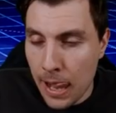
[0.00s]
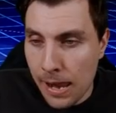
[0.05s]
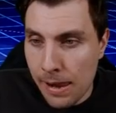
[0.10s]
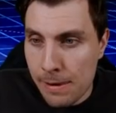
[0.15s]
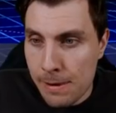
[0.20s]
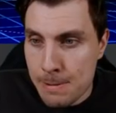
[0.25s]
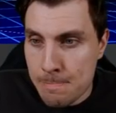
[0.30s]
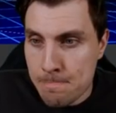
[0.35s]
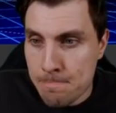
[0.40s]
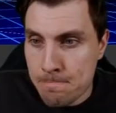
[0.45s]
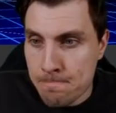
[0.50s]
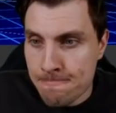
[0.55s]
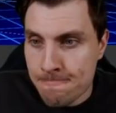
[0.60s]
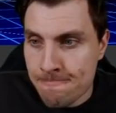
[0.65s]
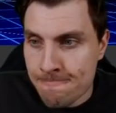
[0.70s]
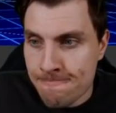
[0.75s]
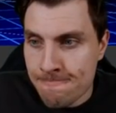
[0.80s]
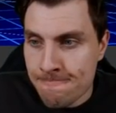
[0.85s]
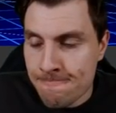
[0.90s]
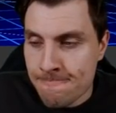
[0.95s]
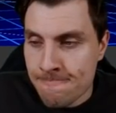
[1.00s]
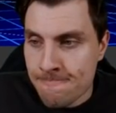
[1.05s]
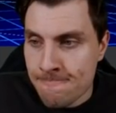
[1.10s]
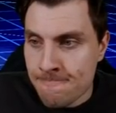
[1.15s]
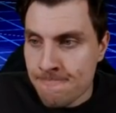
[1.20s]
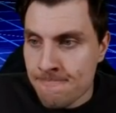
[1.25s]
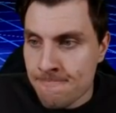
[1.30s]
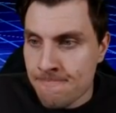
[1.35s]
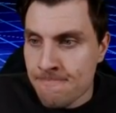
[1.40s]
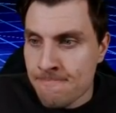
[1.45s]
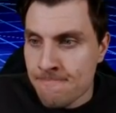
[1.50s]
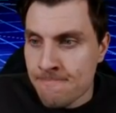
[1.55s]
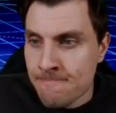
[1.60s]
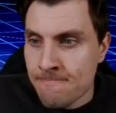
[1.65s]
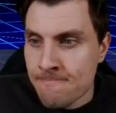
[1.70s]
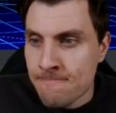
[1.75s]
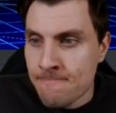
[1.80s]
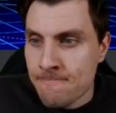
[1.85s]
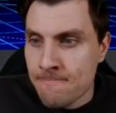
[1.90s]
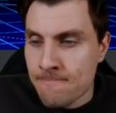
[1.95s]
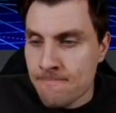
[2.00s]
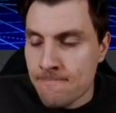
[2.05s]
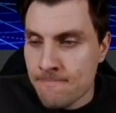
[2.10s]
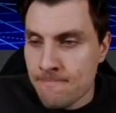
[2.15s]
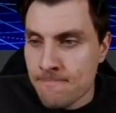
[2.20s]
Nothing is said.